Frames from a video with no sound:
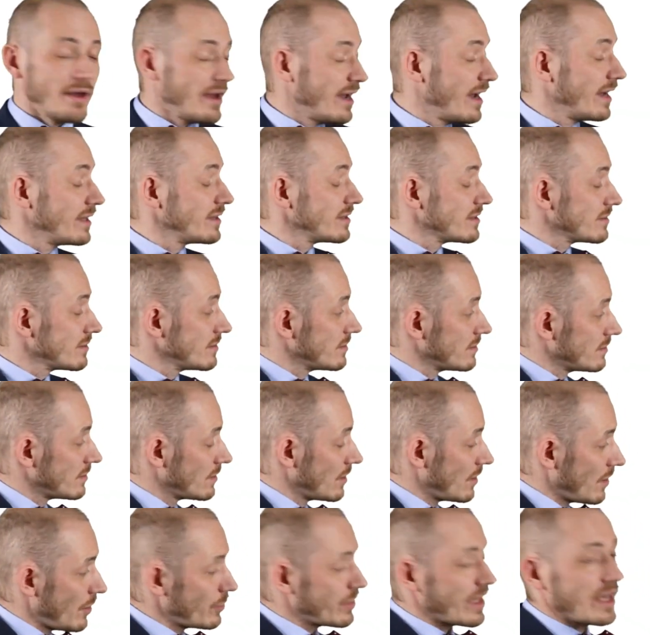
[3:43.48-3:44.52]
And
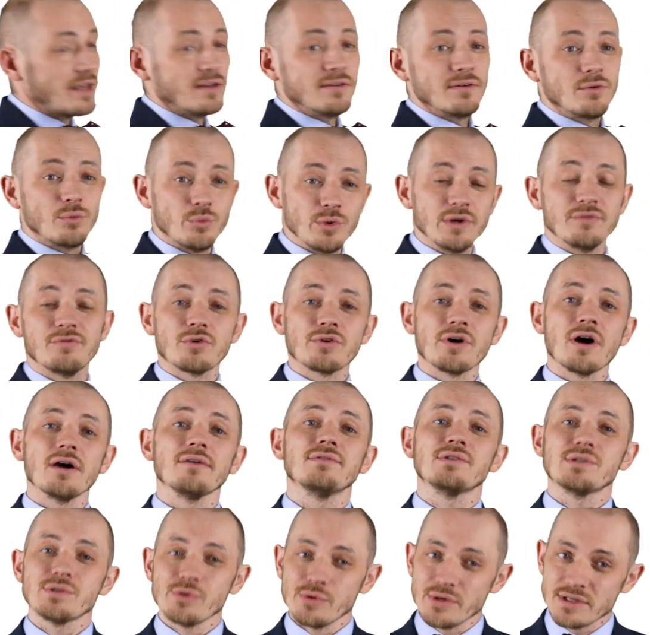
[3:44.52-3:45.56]
okay, we've
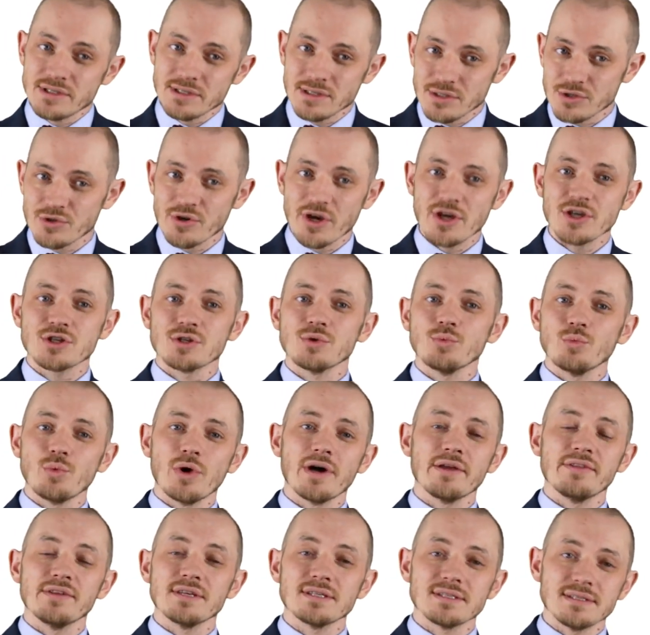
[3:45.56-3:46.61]
arrived to a situation
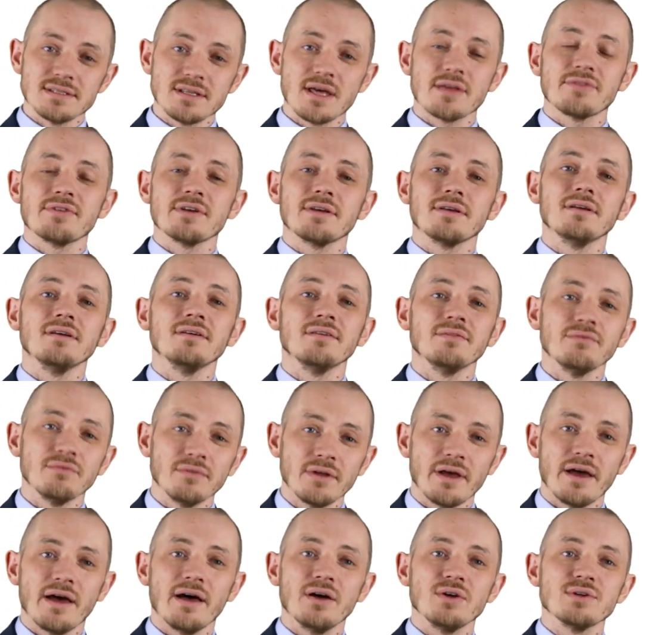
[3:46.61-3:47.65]
where there's nothing
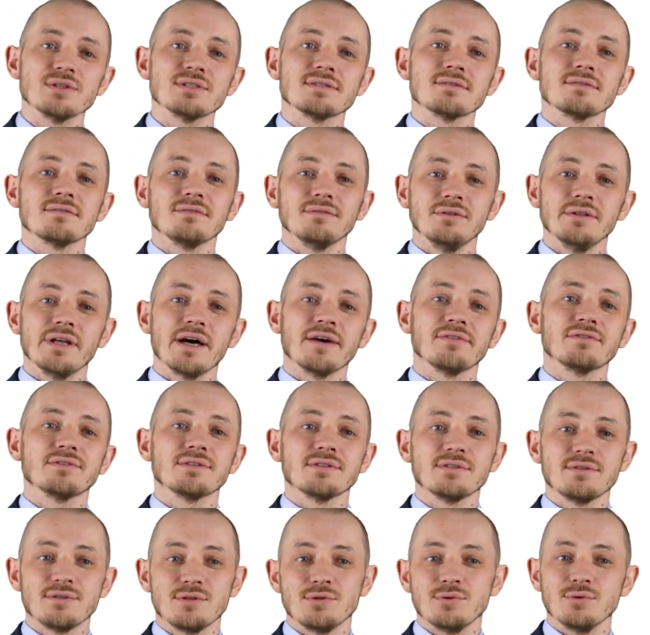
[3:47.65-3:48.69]
else
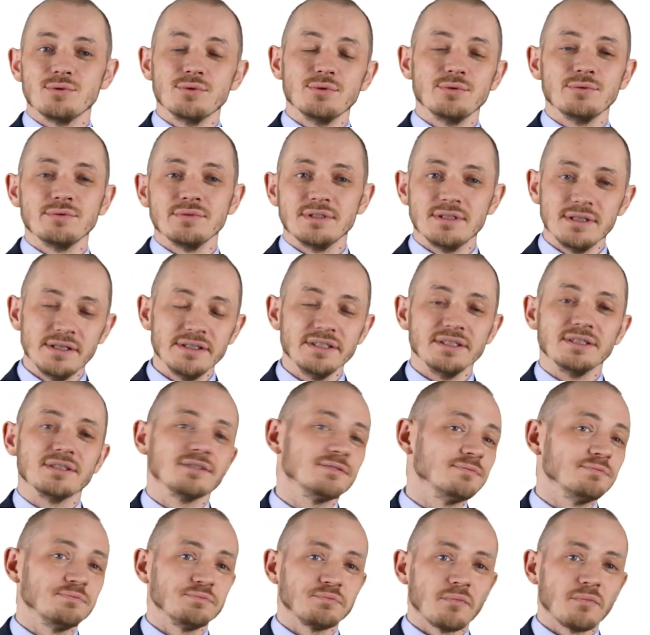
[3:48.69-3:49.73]
left to delete.